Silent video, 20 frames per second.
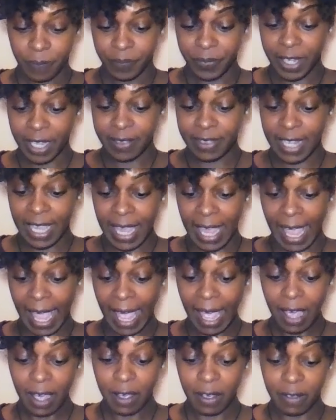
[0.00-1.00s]
that they
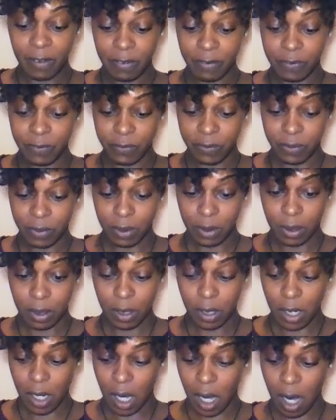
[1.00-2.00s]
have
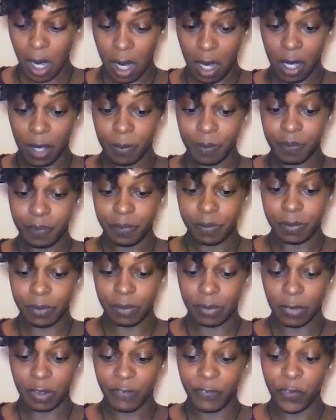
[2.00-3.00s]

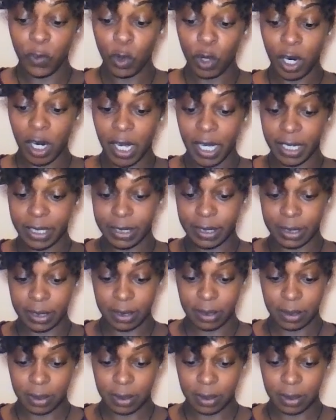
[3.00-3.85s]
for us.